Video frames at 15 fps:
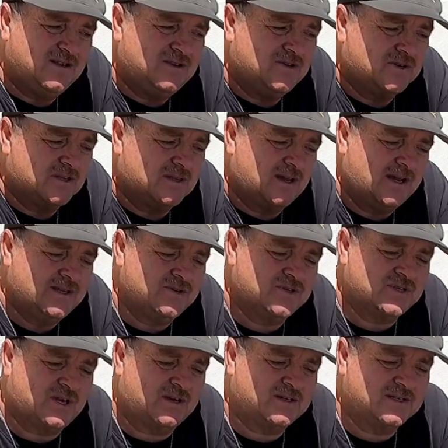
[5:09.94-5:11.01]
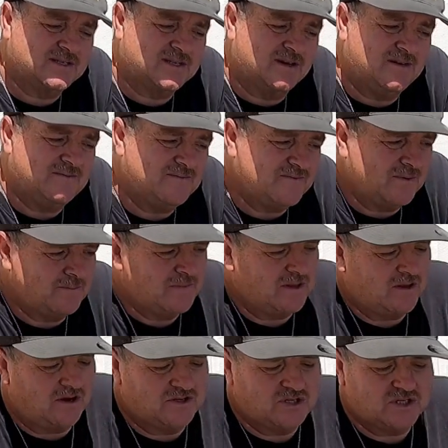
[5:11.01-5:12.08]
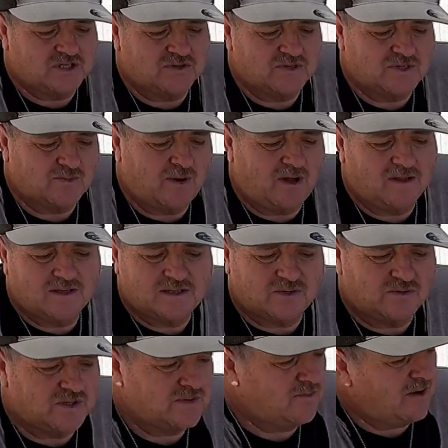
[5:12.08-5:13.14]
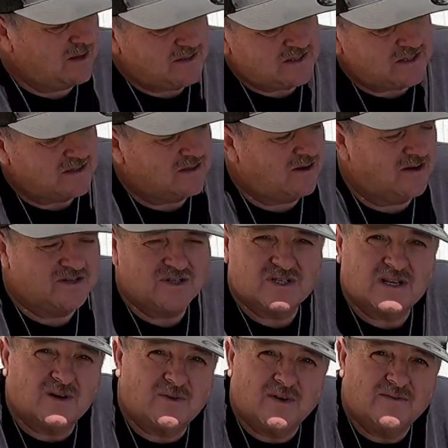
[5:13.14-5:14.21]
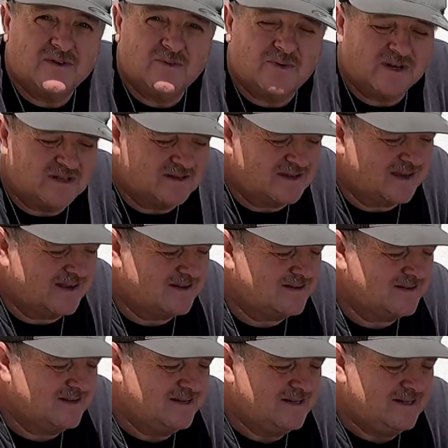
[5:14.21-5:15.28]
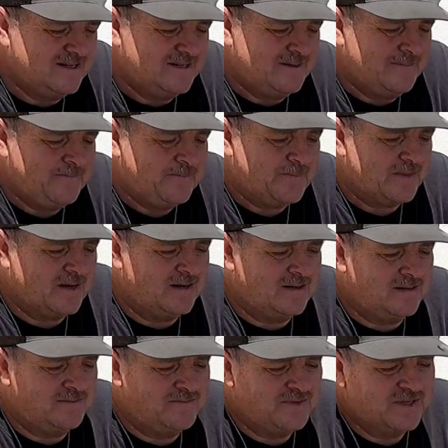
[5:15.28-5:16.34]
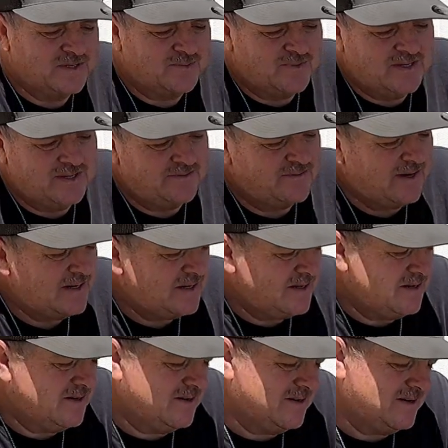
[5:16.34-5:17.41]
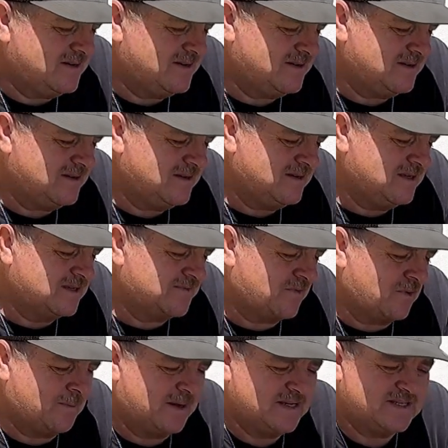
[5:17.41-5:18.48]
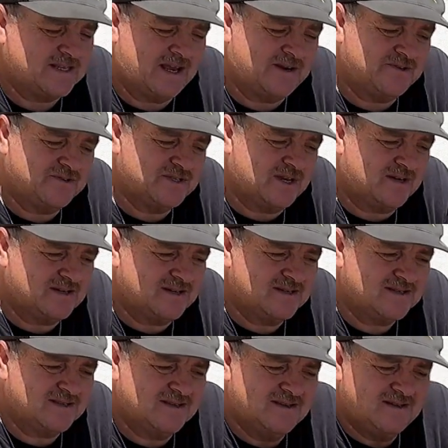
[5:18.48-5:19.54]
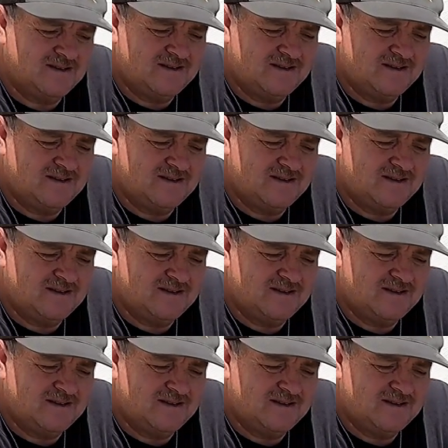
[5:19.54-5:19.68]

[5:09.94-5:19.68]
You can line your sockets up from the largest to the smallest, or the smallest to the largest, however you want to look at it. This one right here is for my standard sockets.